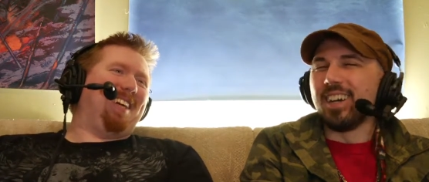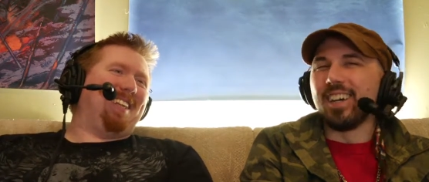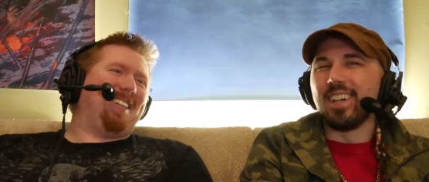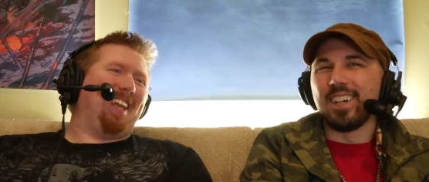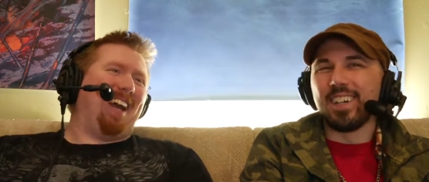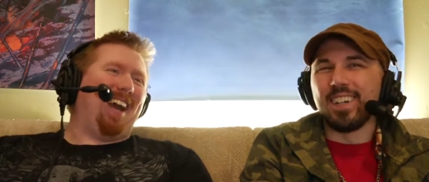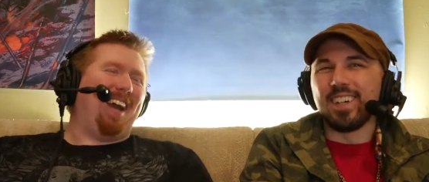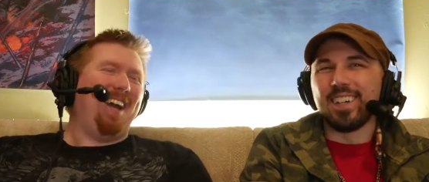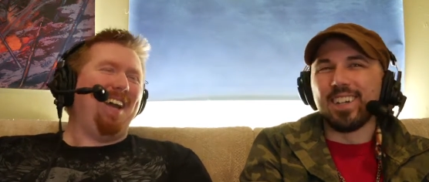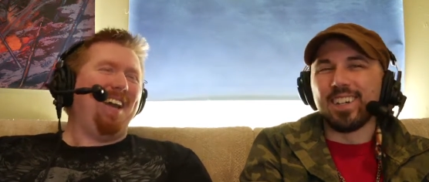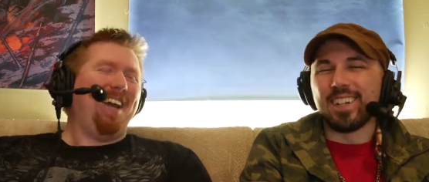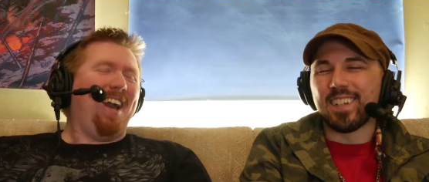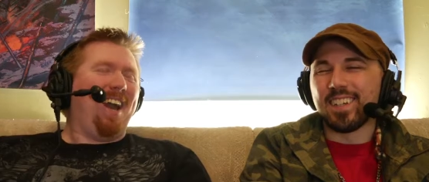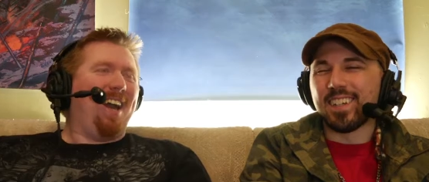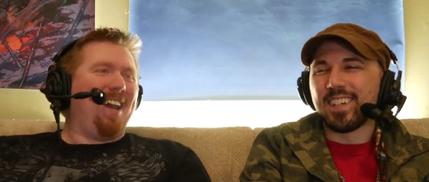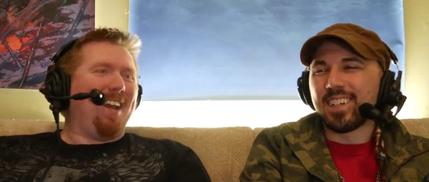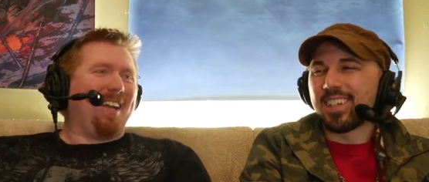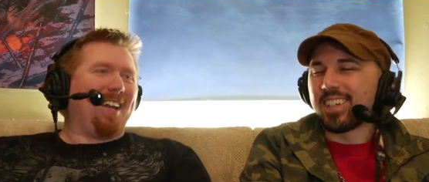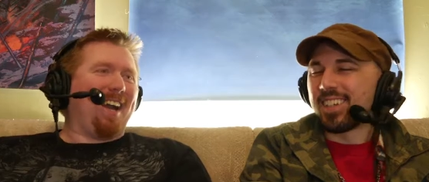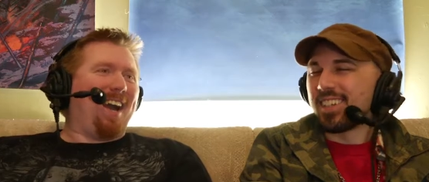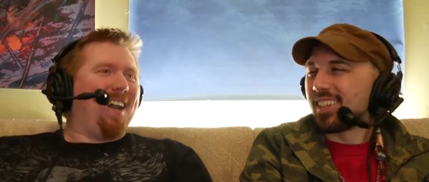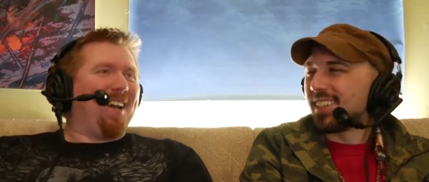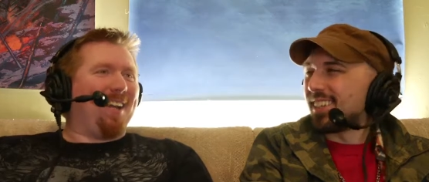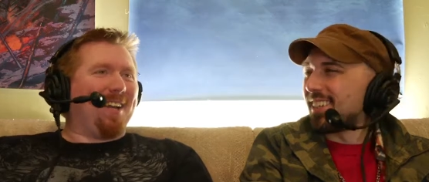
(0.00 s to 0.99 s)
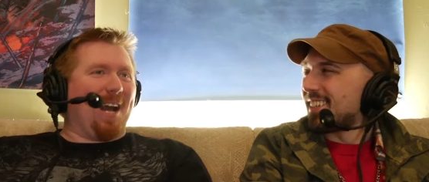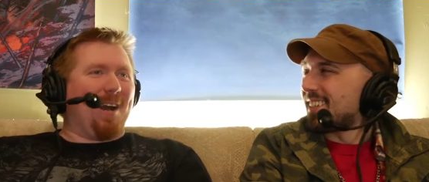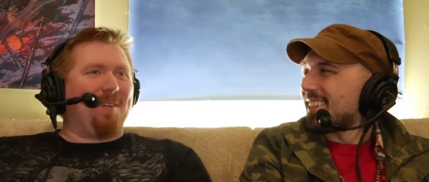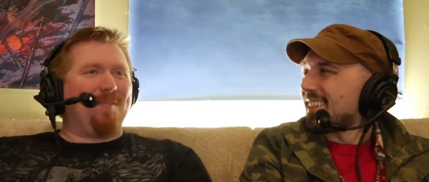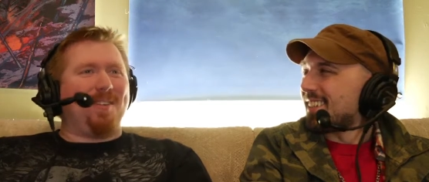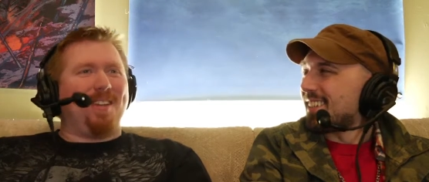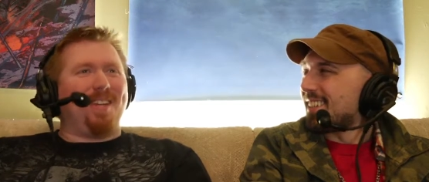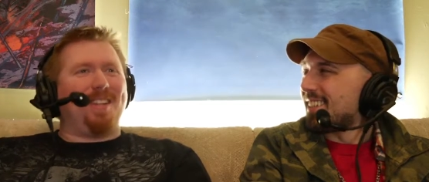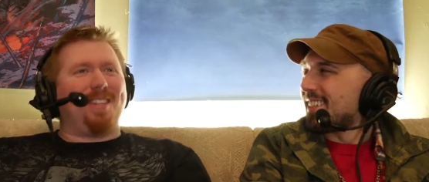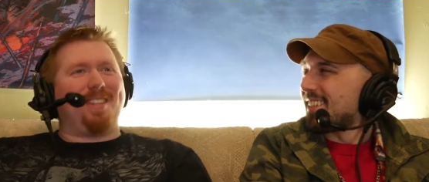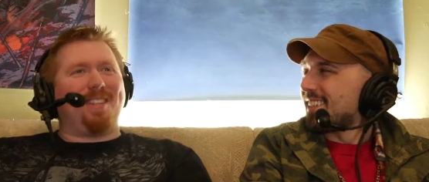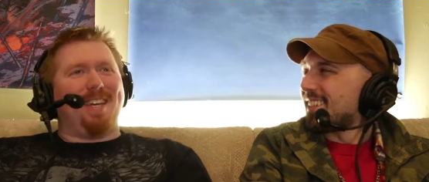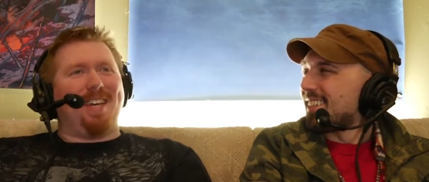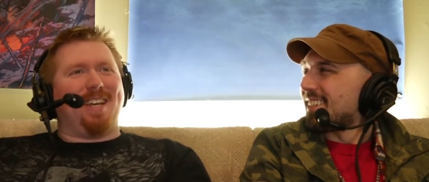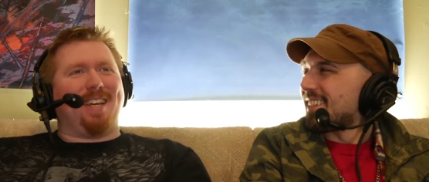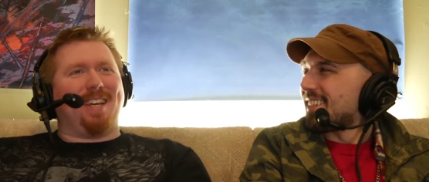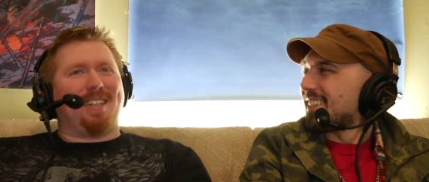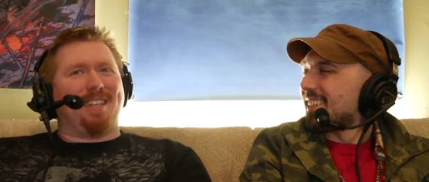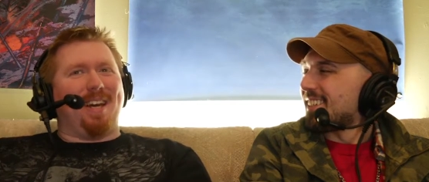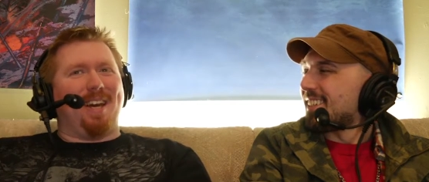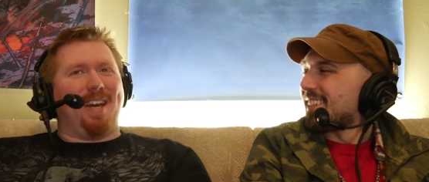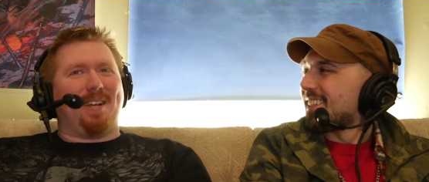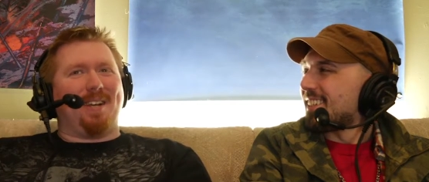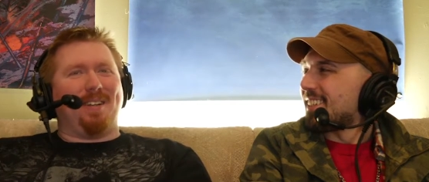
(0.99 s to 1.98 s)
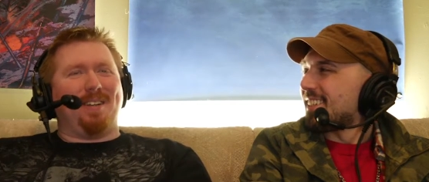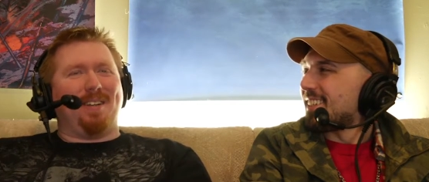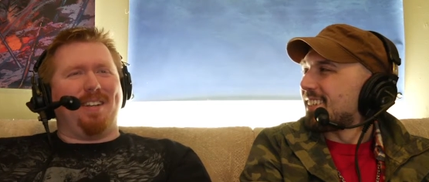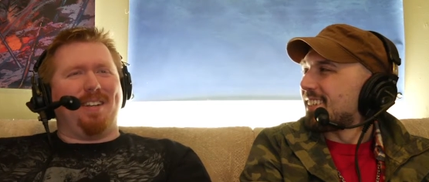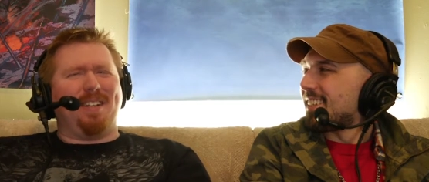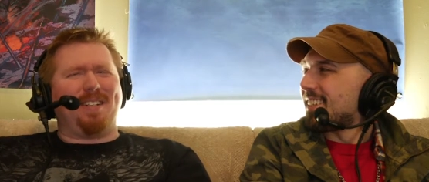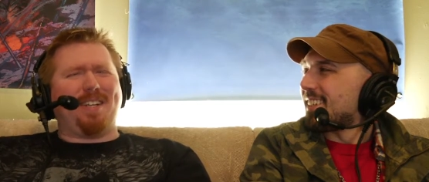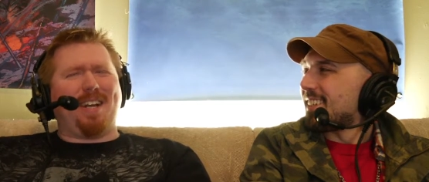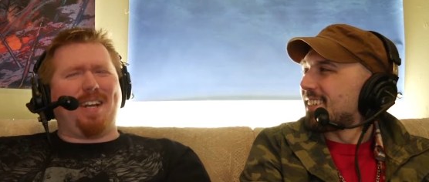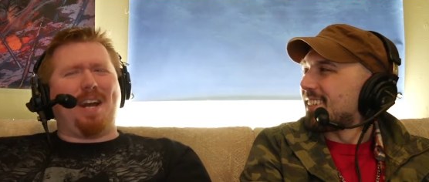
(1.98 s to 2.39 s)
Speaker 1: like that. And it kind of got me to think, like, it